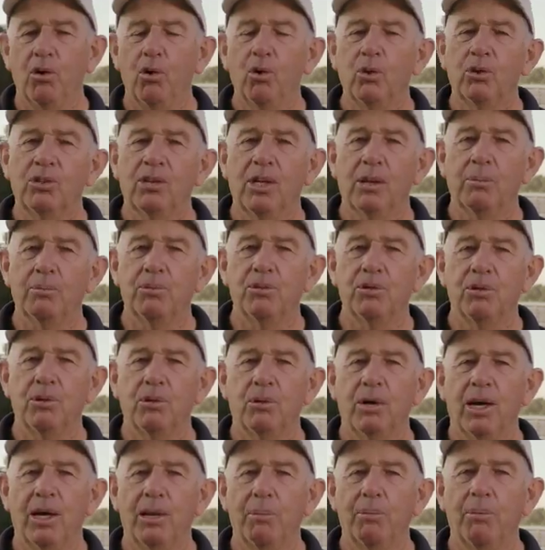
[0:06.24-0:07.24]
hooked up
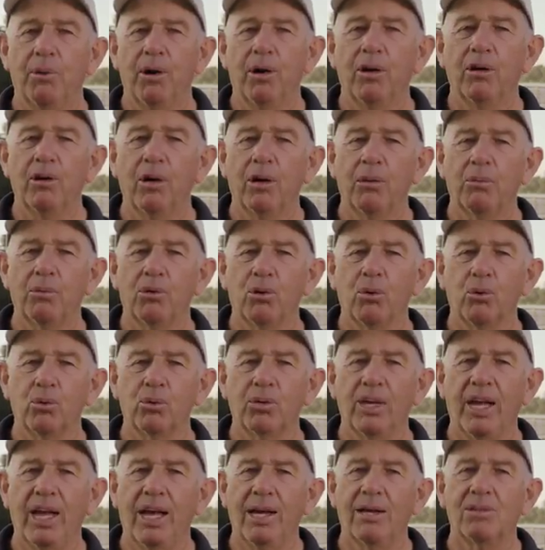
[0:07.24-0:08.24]
to a program
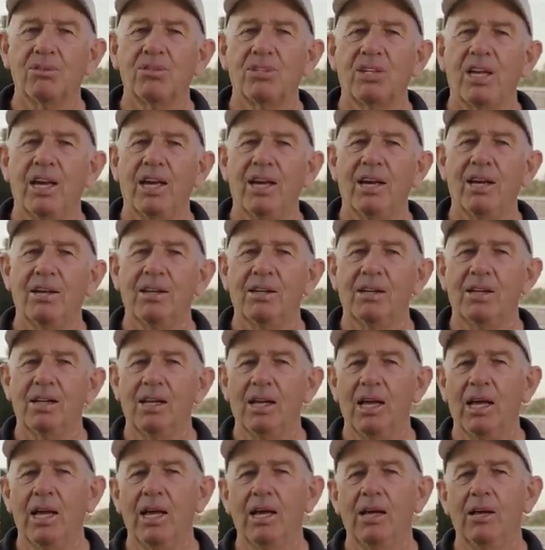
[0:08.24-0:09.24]
called Cow Scout.
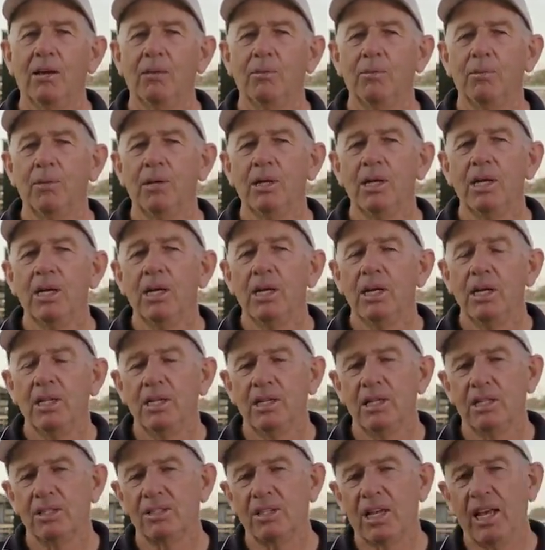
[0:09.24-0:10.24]

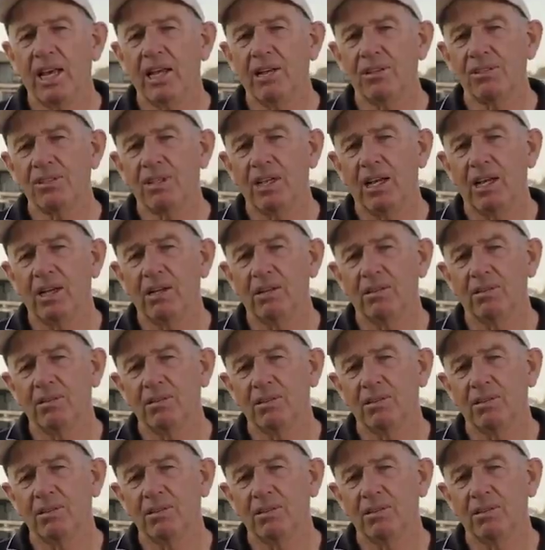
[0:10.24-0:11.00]
This Cow Scout